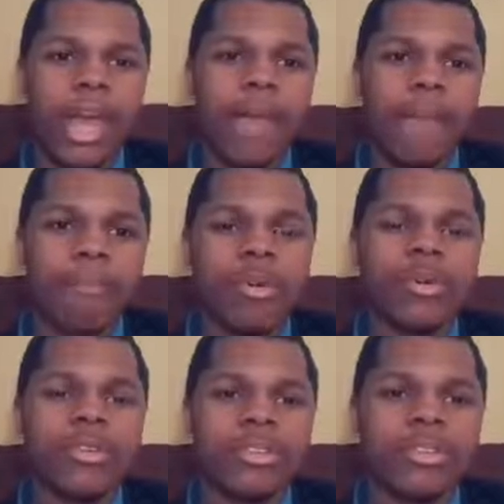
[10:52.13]
a
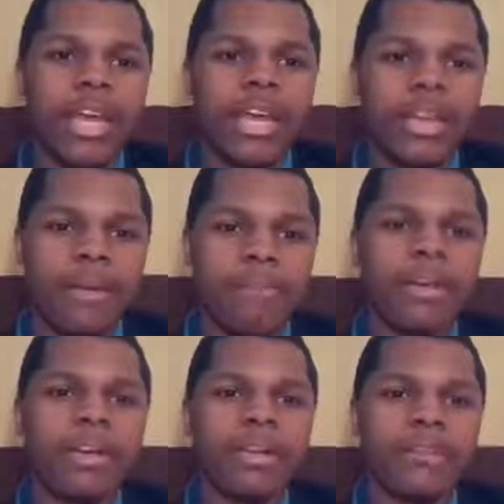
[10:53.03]
moral society, a
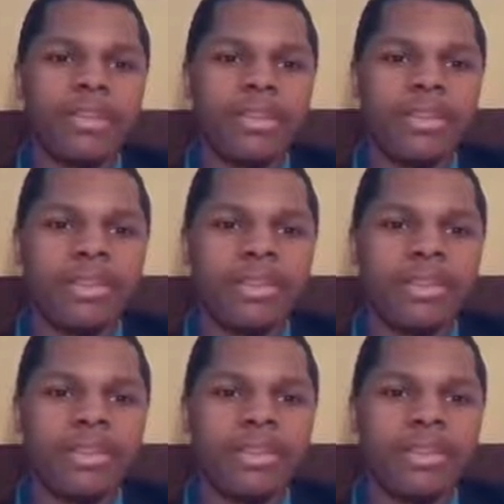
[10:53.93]
moral community,